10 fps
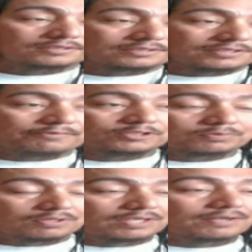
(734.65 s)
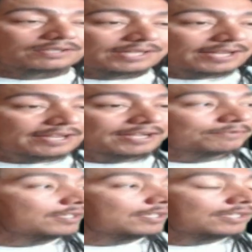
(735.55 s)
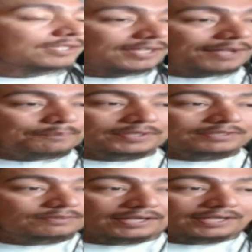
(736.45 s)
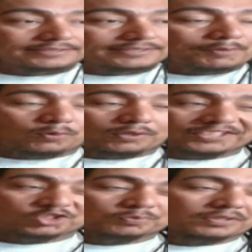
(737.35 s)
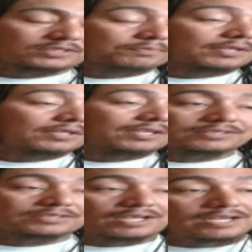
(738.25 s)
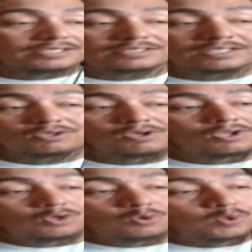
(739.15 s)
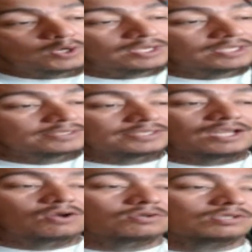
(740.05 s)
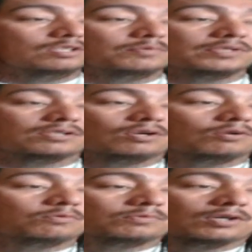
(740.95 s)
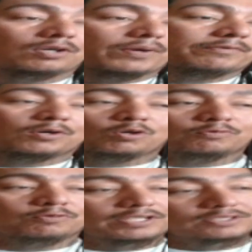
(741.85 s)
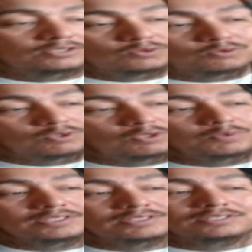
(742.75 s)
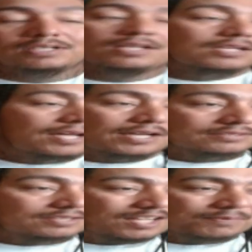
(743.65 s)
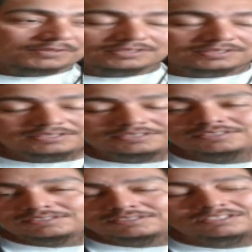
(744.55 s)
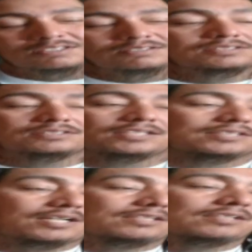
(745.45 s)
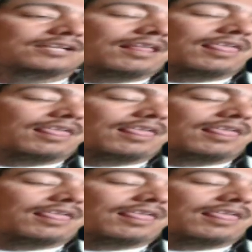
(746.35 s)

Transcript: Cyphers, bro. I have. I've been working too much, man. I've been tired as hell, working out of town, you know what I mean? Home, away from home for like 2-3 weeks at a time and shit. It's just, you know, it's kind